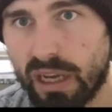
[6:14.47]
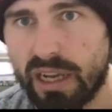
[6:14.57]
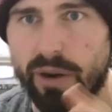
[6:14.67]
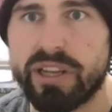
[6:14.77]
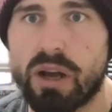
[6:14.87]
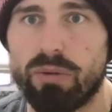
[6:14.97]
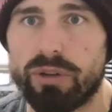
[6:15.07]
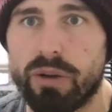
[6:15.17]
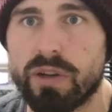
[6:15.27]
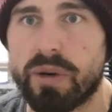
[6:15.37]
I know it's old
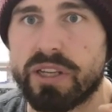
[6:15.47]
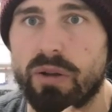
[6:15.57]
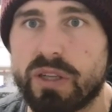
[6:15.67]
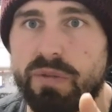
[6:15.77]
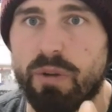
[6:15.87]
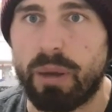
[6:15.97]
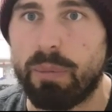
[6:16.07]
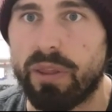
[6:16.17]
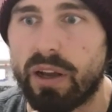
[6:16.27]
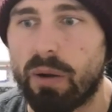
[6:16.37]
news, but it's also for
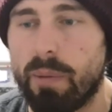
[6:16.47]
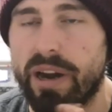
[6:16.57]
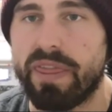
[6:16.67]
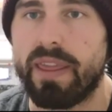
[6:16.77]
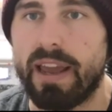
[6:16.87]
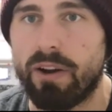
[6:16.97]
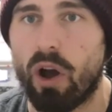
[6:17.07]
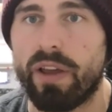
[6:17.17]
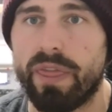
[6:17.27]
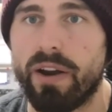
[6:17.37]
people that have been
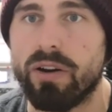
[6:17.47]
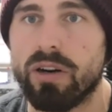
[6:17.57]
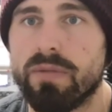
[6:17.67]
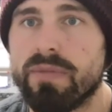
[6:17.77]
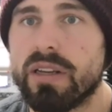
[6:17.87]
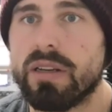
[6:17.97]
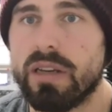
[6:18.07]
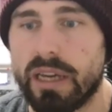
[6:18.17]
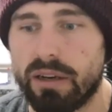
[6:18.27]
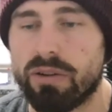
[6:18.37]
not in the know.
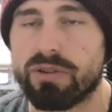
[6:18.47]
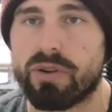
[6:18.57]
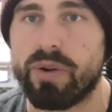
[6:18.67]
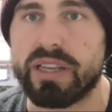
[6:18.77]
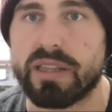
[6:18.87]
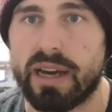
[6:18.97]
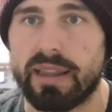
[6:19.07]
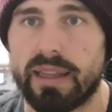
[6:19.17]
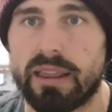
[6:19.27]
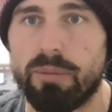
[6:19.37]
It does go into that a
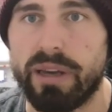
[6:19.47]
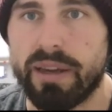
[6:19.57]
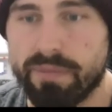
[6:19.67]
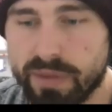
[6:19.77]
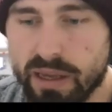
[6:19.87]
little bit.